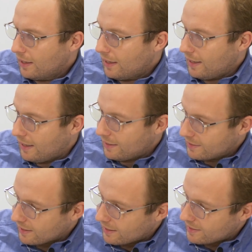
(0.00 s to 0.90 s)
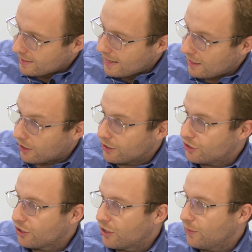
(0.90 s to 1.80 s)
And it's going to say, are you
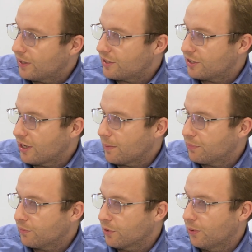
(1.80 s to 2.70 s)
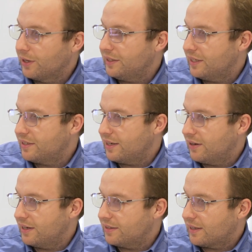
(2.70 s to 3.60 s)
sure you want to stop recording this
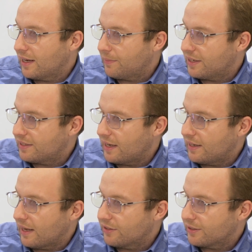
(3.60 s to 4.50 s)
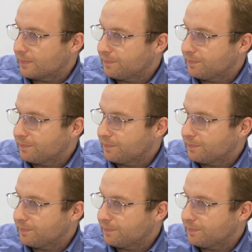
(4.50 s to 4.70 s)
series? And I'm going to say yes.